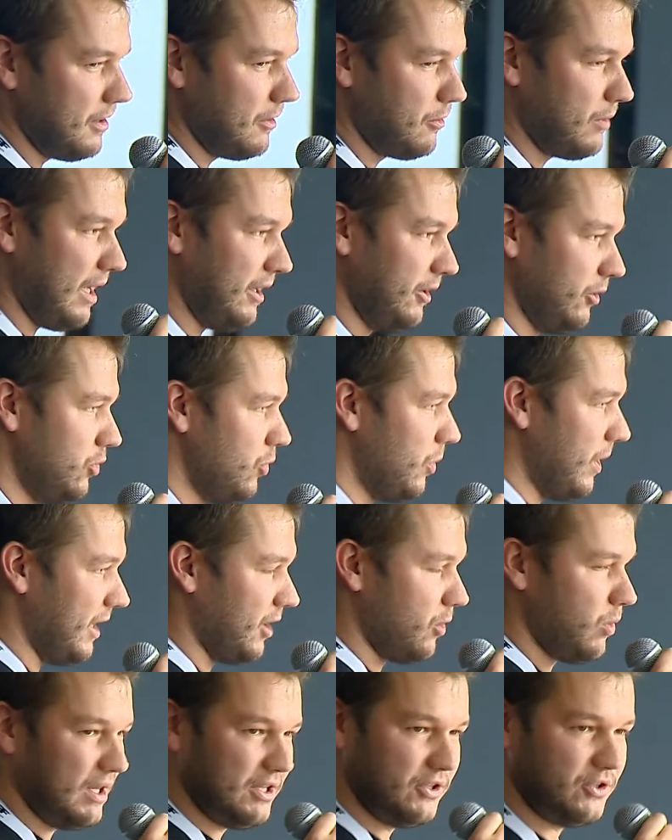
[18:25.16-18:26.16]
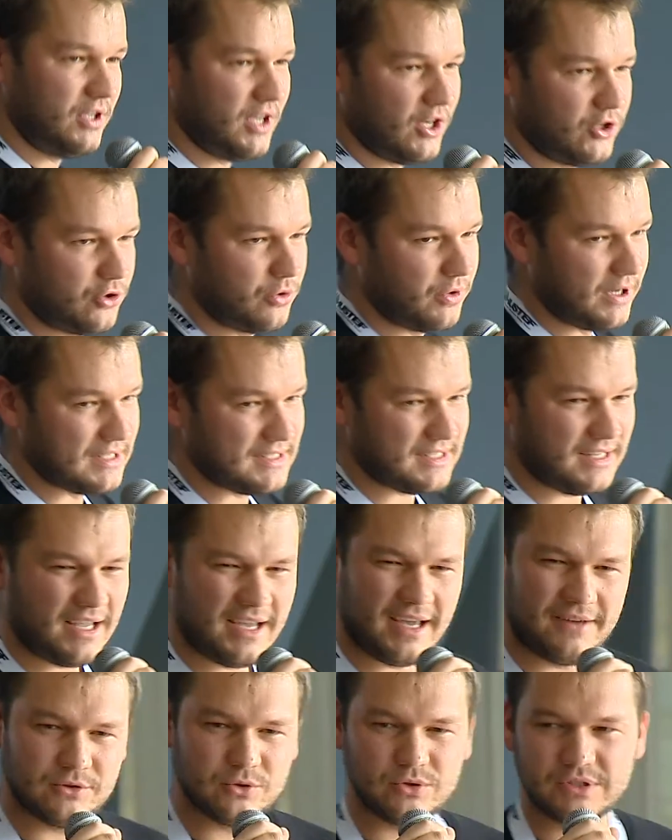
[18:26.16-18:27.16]
QA, quality assurance. And I
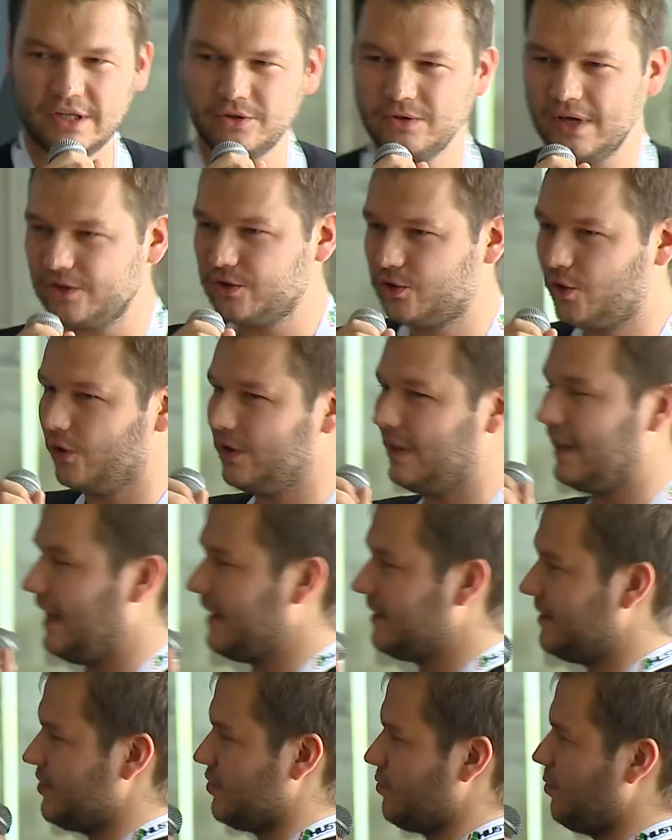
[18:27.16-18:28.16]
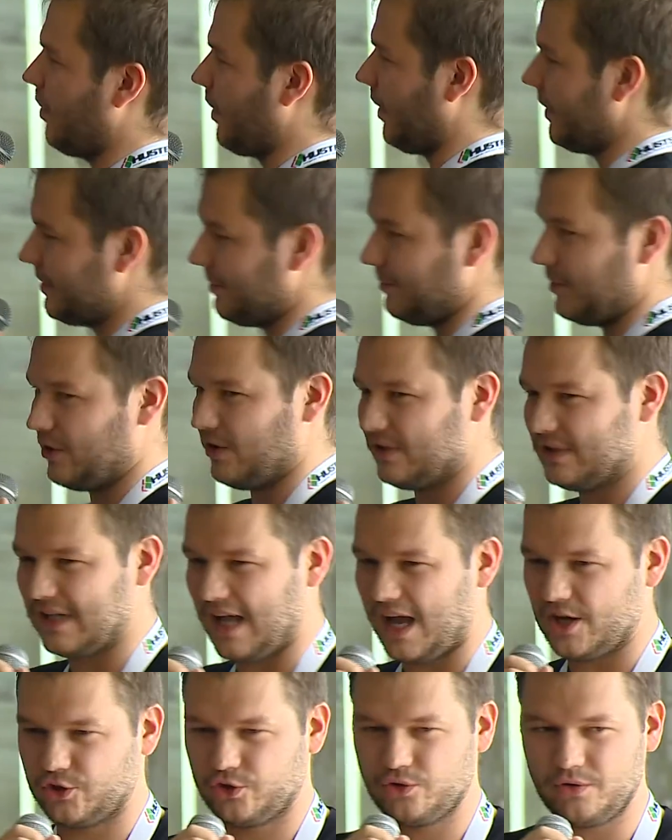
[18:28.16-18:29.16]
have to tell you, I don't like this word because
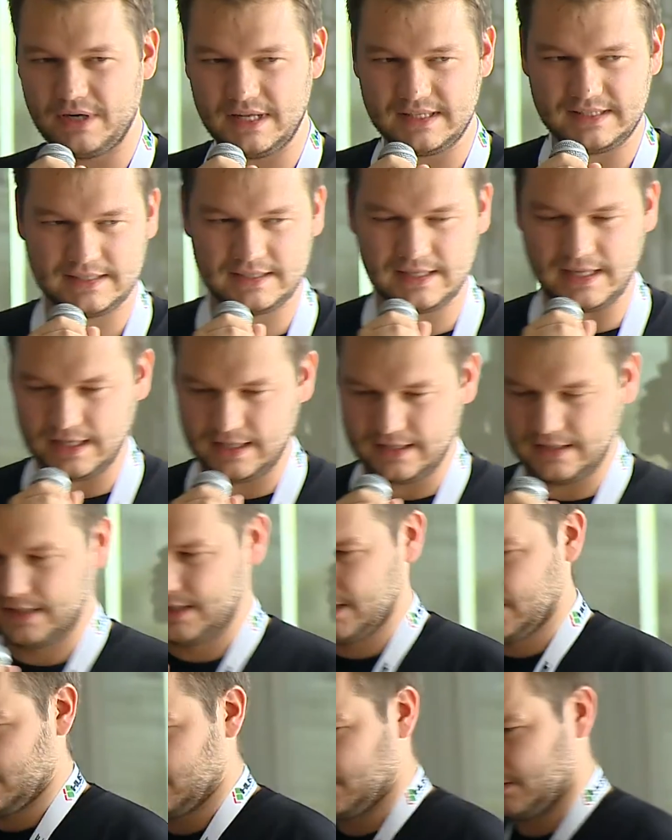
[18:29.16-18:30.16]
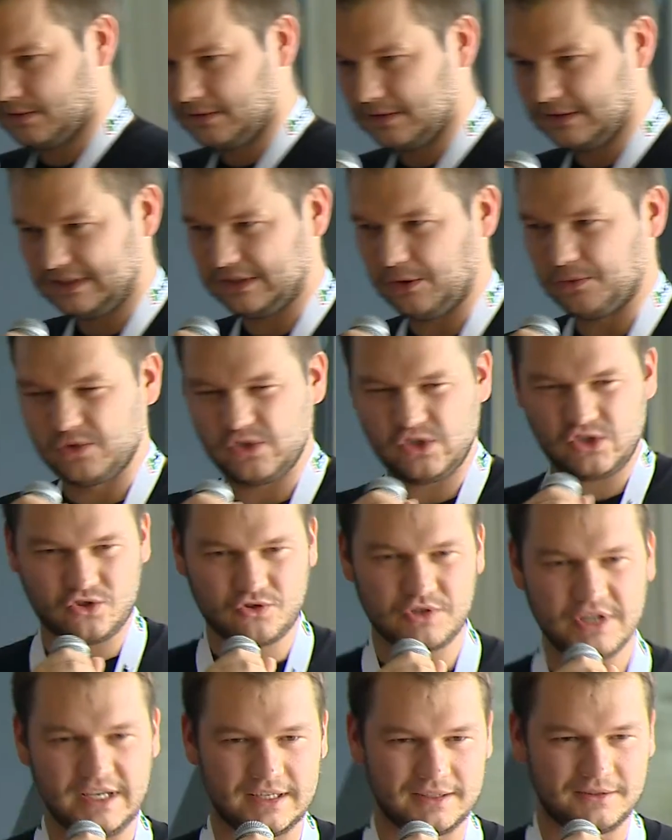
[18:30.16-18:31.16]
assurance is like so
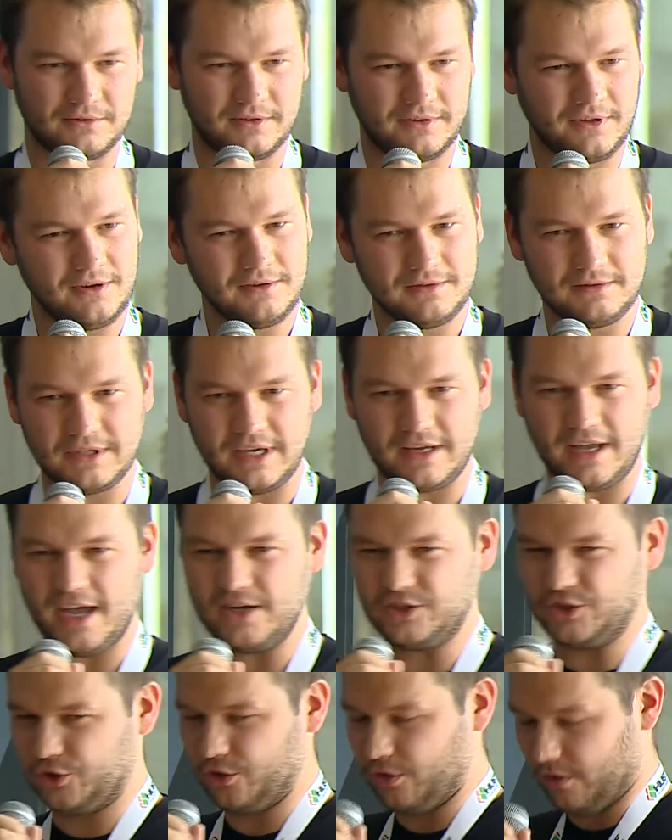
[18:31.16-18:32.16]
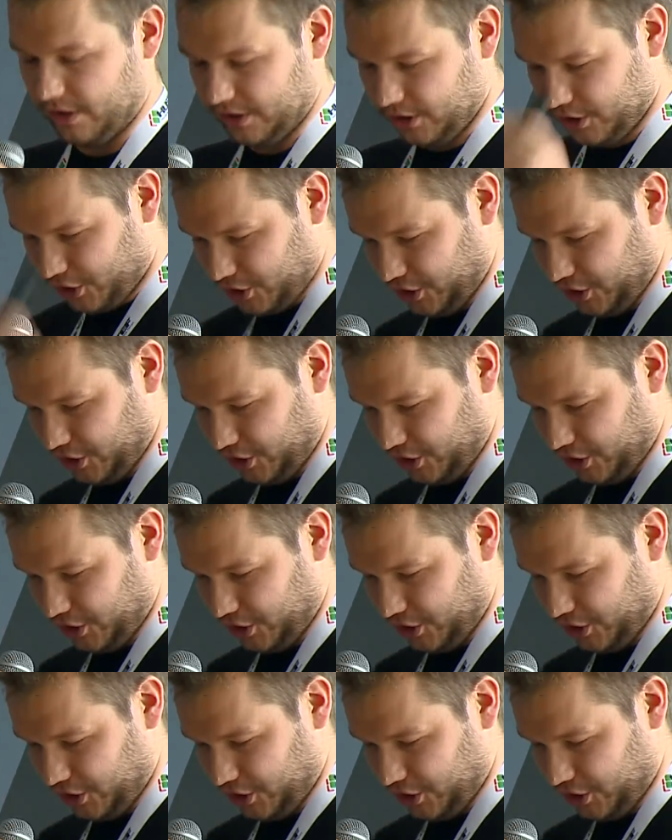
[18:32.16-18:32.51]
strict, you know? I assure.